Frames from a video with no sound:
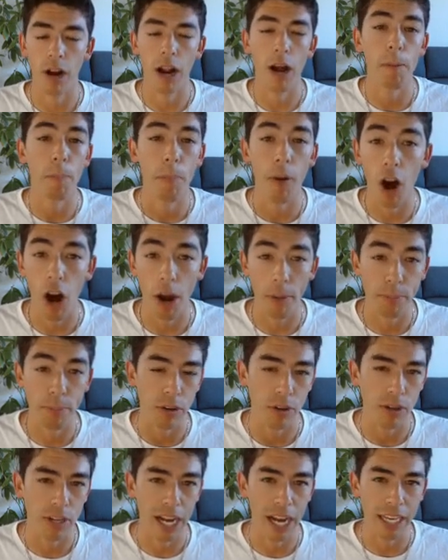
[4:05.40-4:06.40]
how
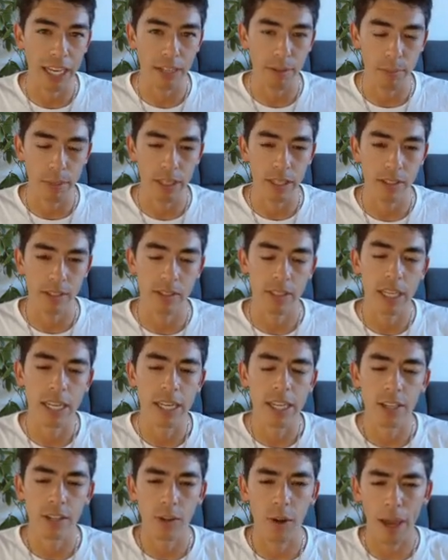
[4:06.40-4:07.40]
popular an item is.
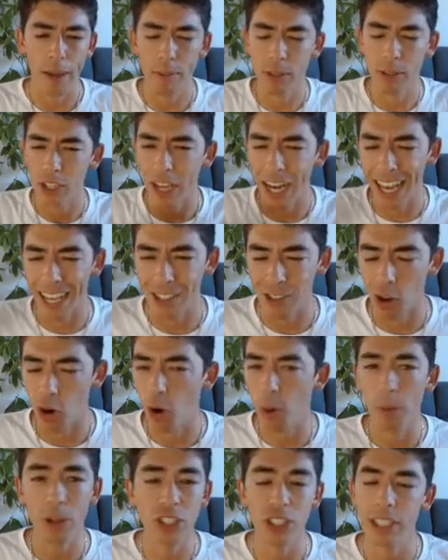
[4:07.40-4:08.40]
So Amazon has a
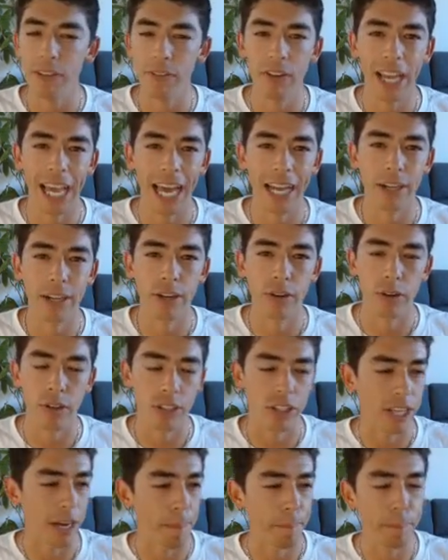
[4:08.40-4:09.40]
whole bunch of different categories.
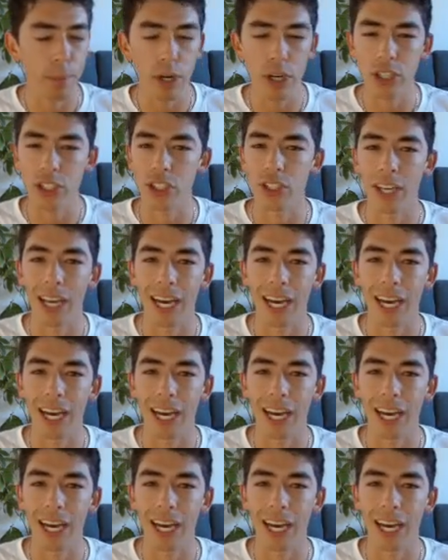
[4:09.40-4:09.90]
You got books, you